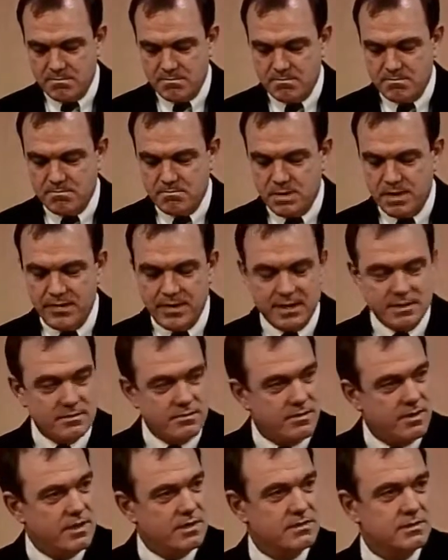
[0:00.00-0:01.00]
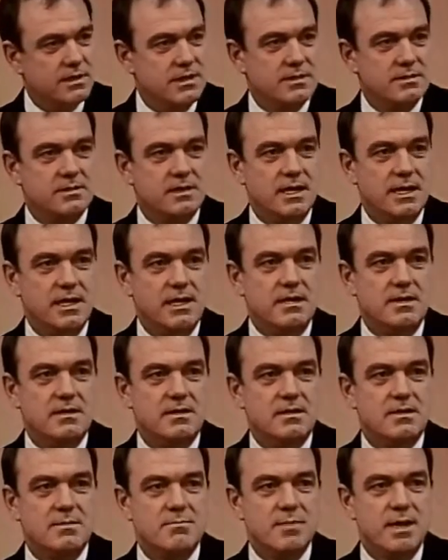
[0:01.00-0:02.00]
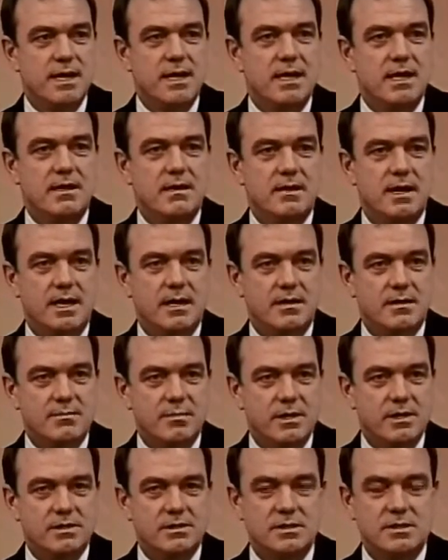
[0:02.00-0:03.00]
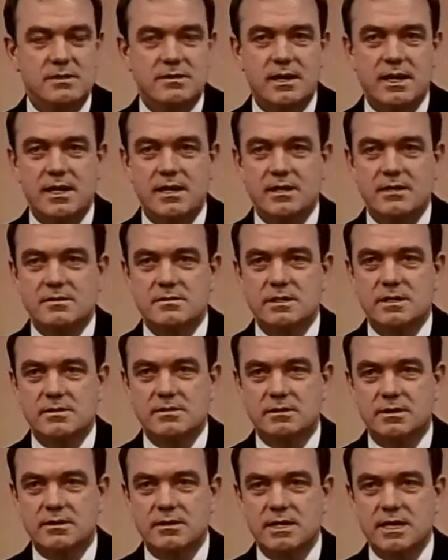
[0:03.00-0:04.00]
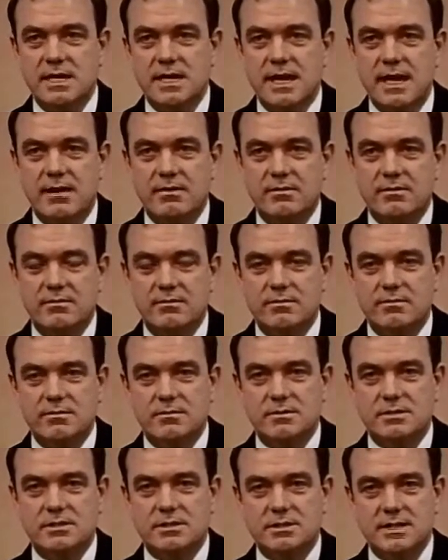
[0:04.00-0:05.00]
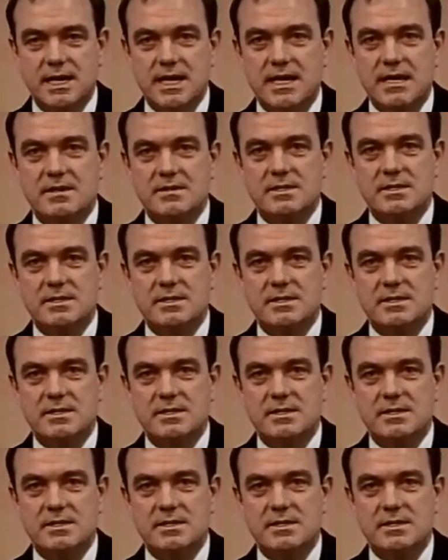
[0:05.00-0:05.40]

but this, this is a committee, a commission that is, is looking at state